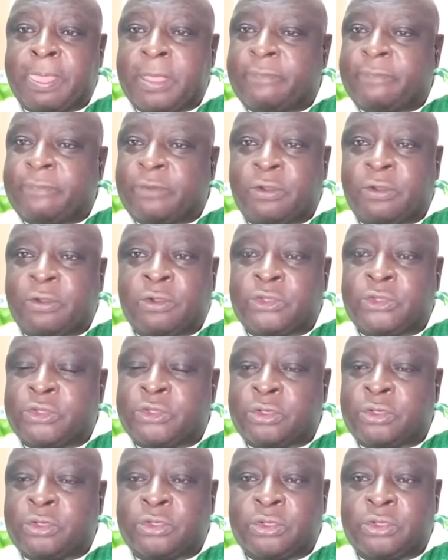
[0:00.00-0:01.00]
They've not got
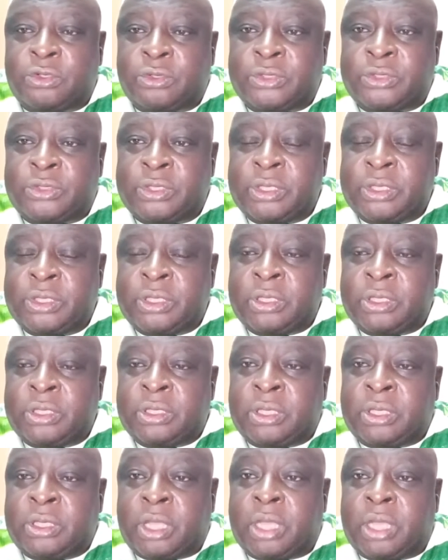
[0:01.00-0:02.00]
structures,
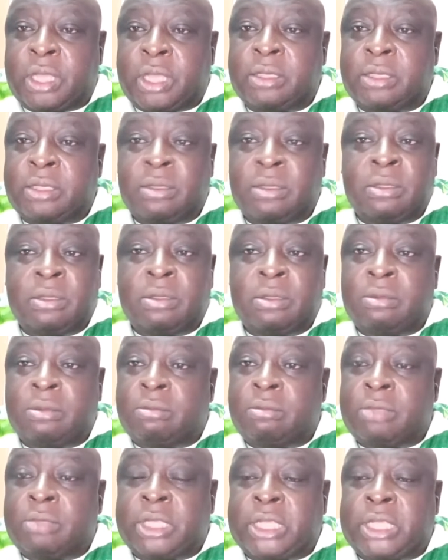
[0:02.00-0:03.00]
and
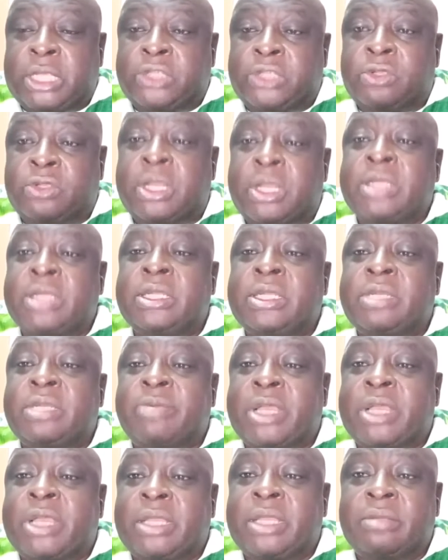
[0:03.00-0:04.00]
They are
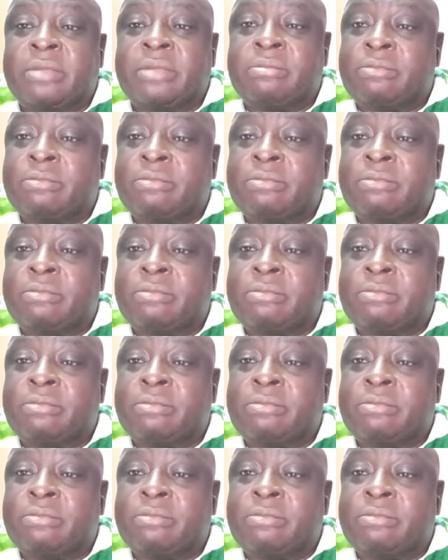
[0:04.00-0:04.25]
surrounded by